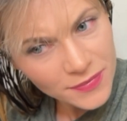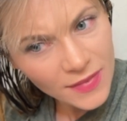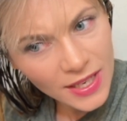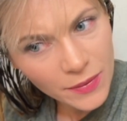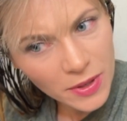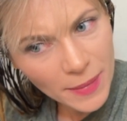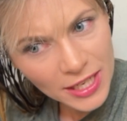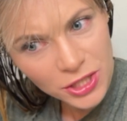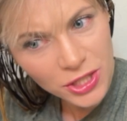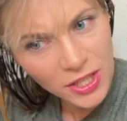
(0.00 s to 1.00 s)
and I want to make
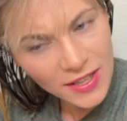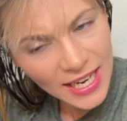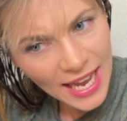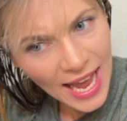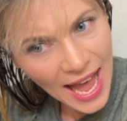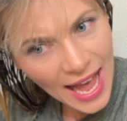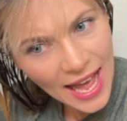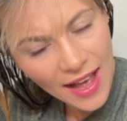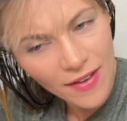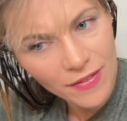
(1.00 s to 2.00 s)
sure that I
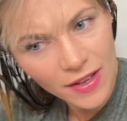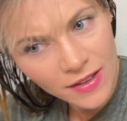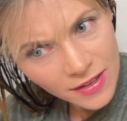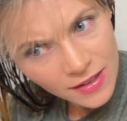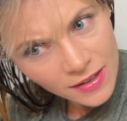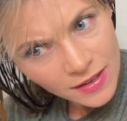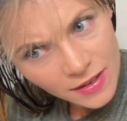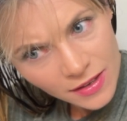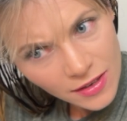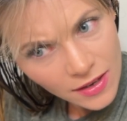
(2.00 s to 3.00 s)
have
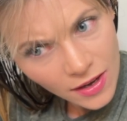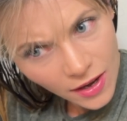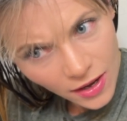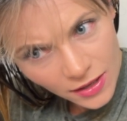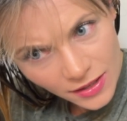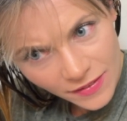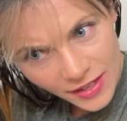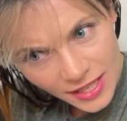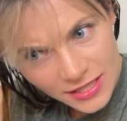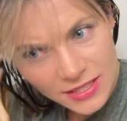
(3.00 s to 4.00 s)
all of
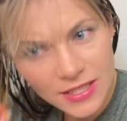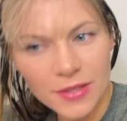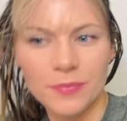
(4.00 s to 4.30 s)
it